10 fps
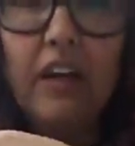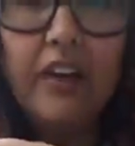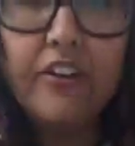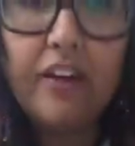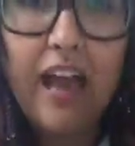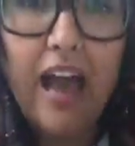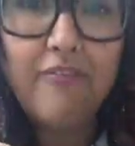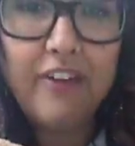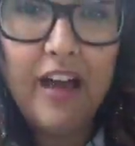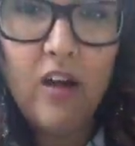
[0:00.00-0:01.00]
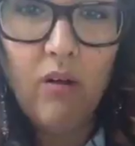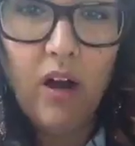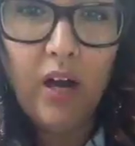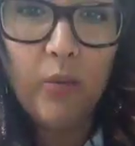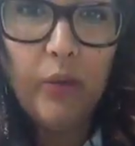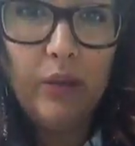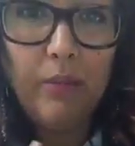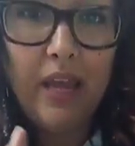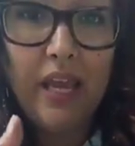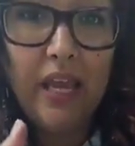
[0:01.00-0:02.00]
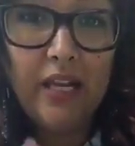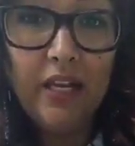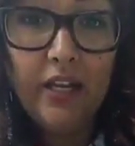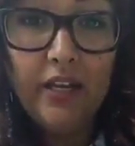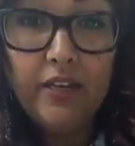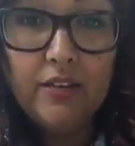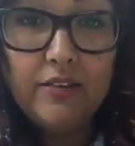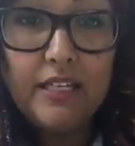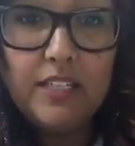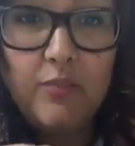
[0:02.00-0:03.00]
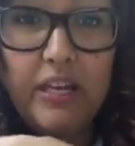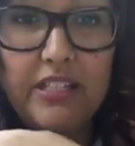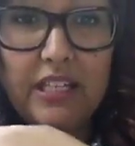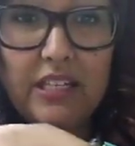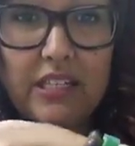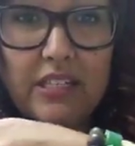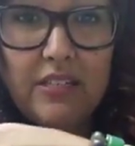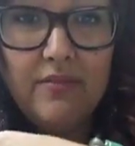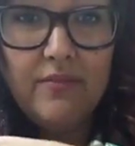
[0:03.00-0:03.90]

under a half an hour, we made 6 bracelets.